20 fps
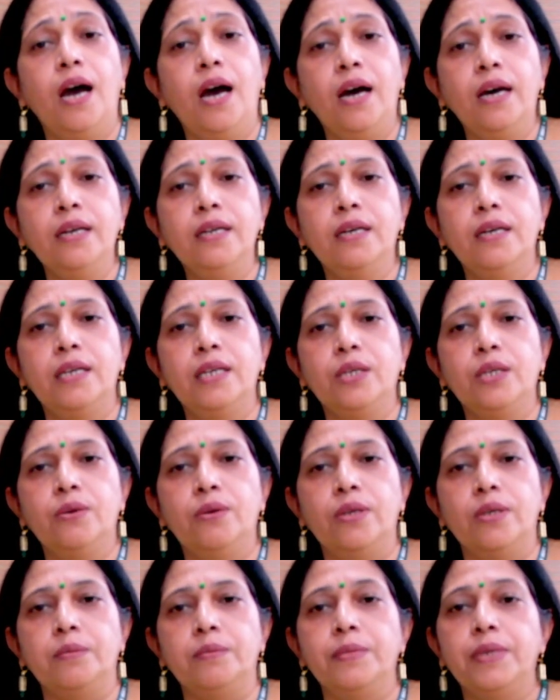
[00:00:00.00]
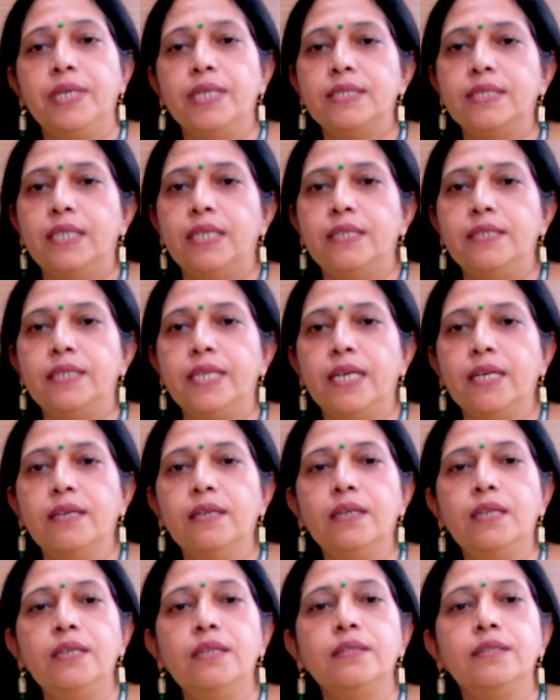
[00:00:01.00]
Our curriculum is an
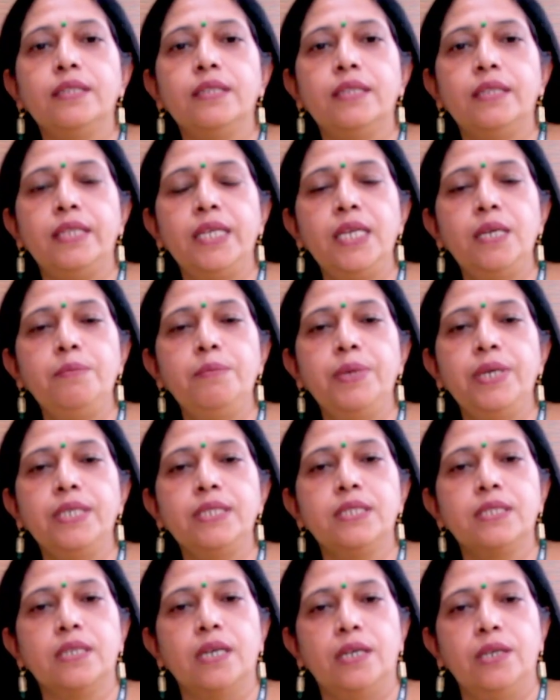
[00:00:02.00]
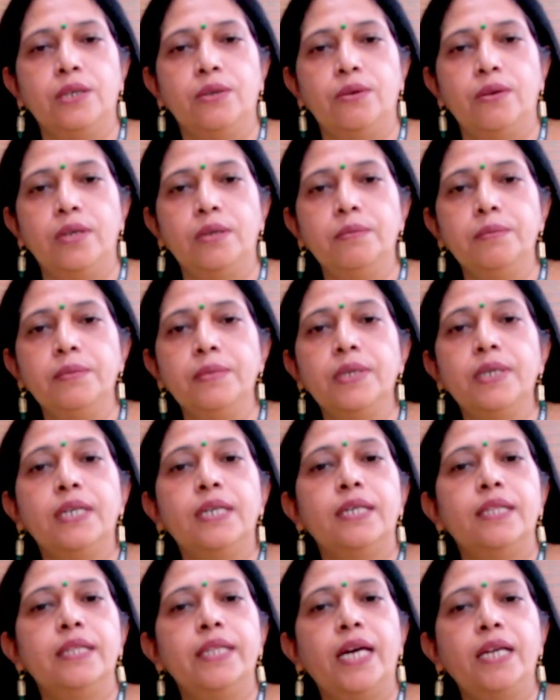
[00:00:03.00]
integral, theme based curriculum
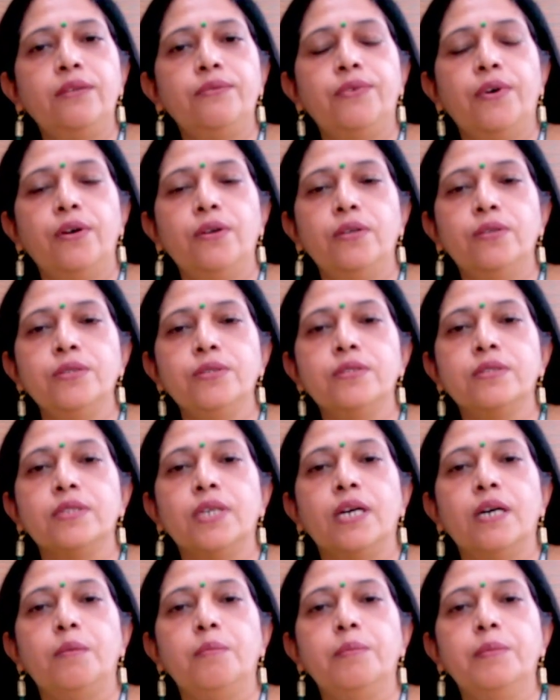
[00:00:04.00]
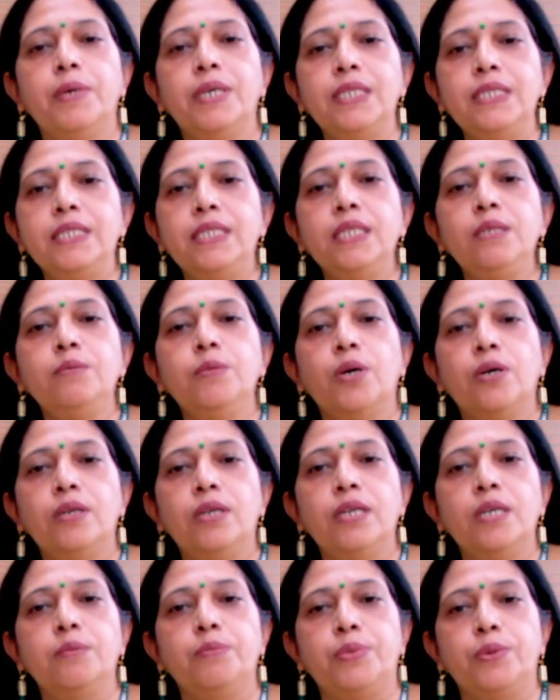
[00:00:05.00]
that follows a multi
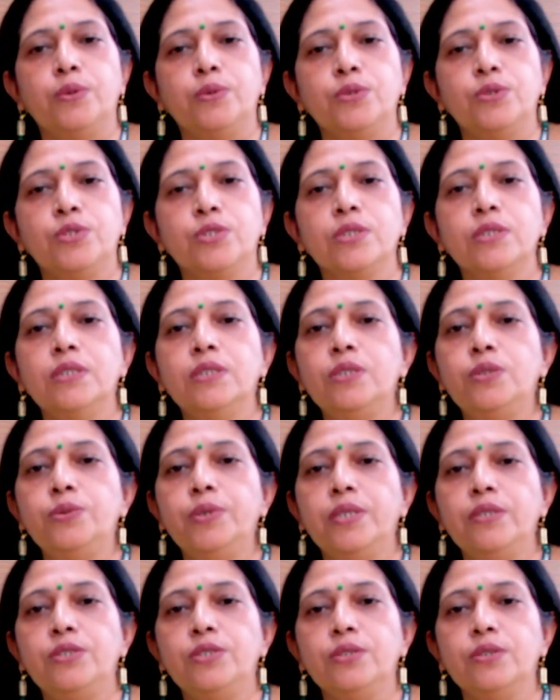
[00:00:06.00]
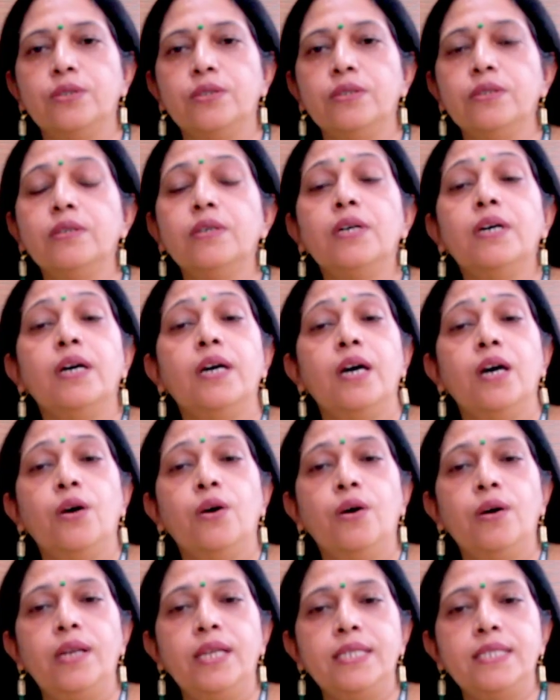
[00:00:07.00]
model approach to ensure
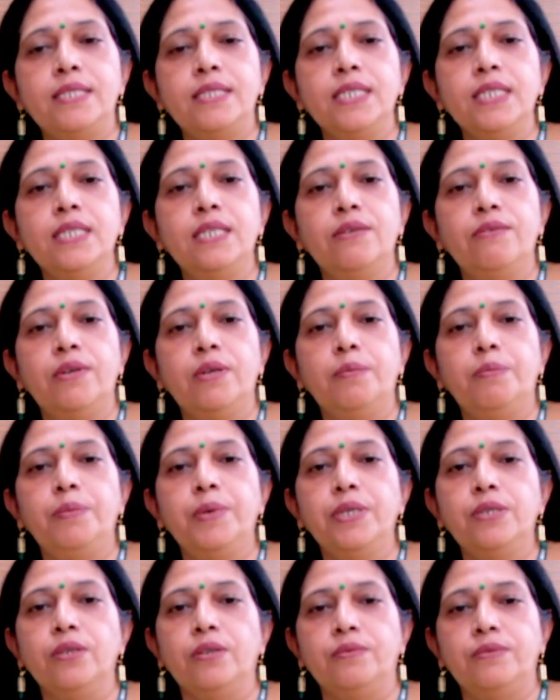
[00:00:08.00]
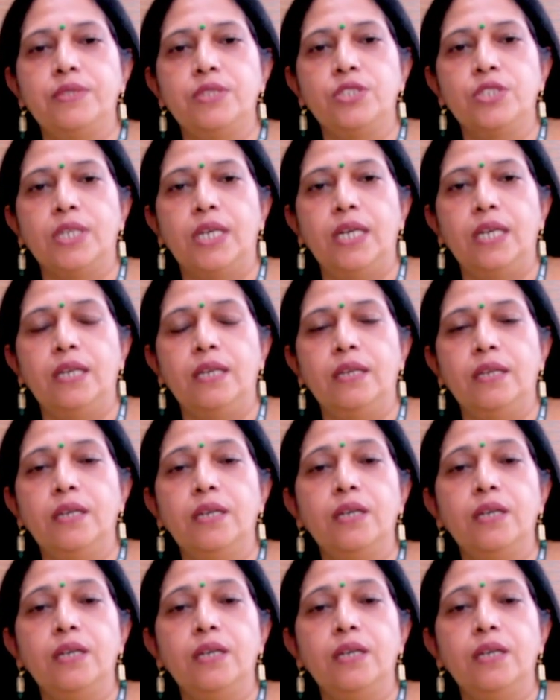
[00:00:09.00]
holistic development of the child.